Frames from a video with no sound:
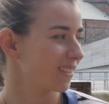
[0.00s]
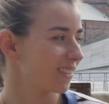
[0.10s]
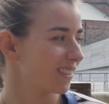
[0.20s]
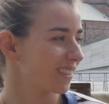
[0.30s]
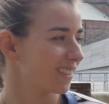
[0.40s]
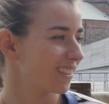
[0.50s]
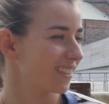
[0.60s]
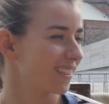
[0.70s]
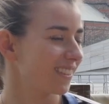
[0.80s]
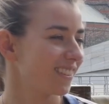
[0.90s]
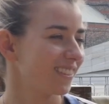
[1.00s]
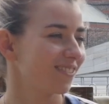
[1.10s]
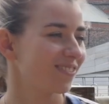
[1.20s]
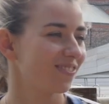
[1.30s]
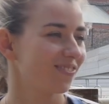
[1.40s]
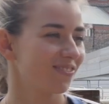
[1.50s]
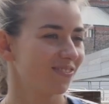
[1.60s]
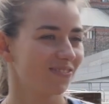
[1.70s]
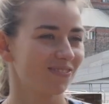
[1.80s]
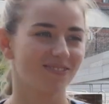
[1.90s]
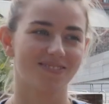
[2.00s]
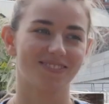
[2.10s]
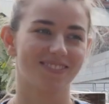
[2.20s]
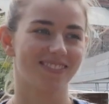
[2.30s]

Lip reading: No words are spoken by the person on screen.